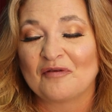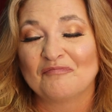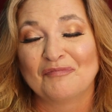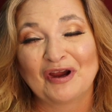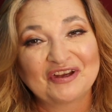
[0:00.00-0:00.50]

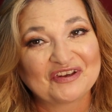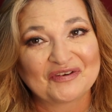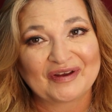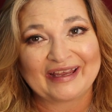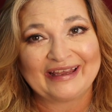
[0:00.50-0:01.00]

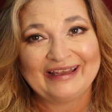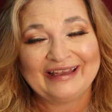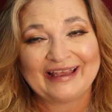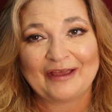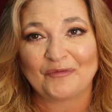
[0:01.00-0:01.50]
Mercury,
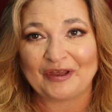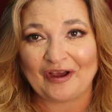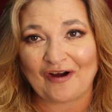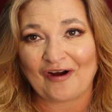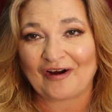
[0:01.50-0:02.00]
and we
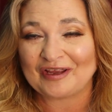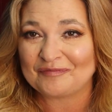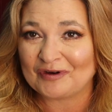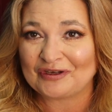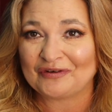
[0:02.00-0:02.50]
are
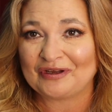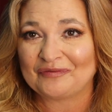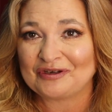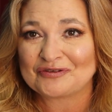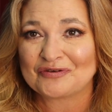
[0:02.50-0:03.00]
in Mercury in
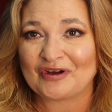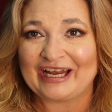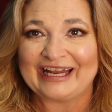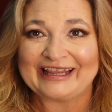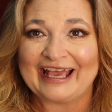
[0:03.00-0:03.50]

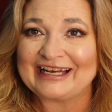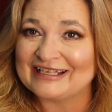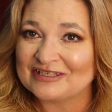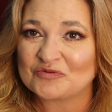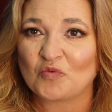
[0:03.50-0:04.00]
retrograde, and that
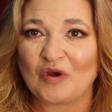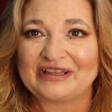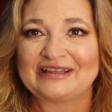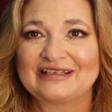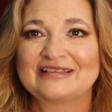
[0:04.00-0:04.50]
is what
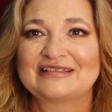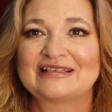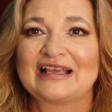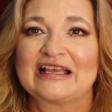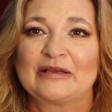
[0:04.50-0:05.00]
this
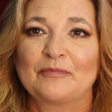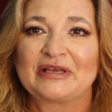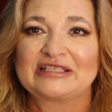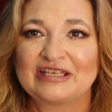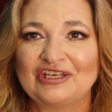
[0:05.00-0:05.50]

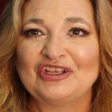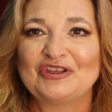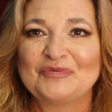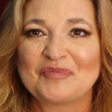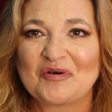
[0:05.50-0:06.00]

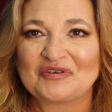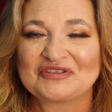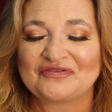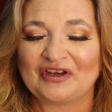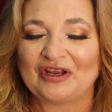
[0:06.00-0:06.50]
particular
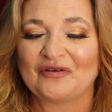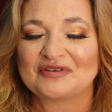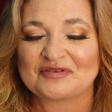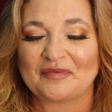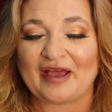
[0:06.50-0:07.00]
bonus video
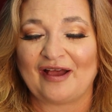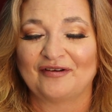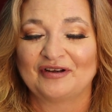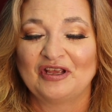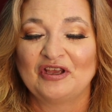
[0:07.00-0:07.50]
is about.
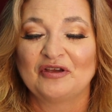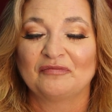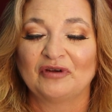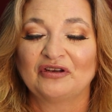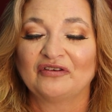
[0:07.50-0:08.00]

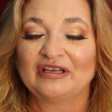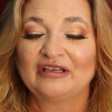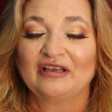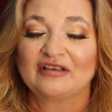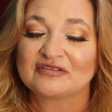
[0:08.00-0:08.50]
Mercury
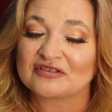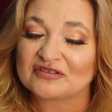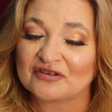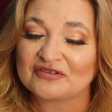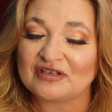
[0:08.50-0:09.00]
is
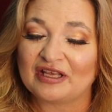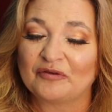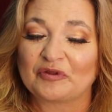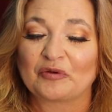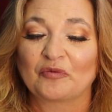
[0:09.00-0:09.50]

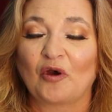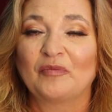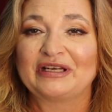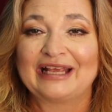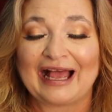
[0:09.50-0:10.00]
associated with the
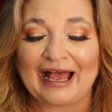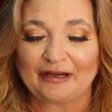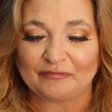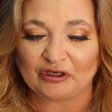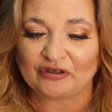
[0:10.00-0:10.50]
Roman
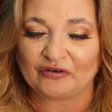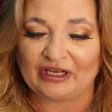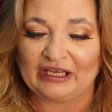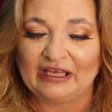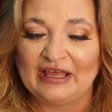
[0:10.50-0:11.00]
god
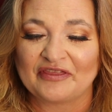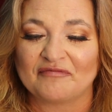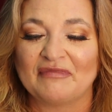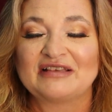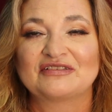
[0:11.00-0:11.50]
Mercury, the
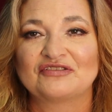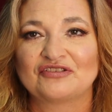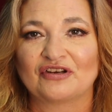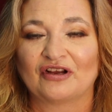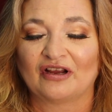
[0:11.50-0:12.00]

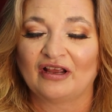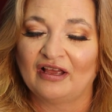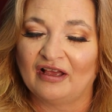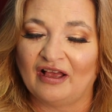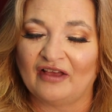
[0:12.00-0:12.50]
messenger
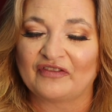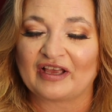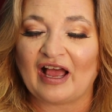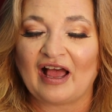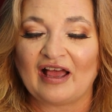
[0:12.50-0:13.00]
of the
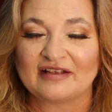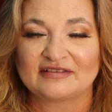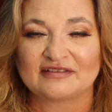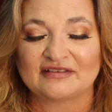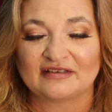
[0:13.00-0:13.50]

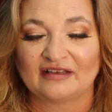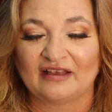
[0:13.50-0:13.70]
gods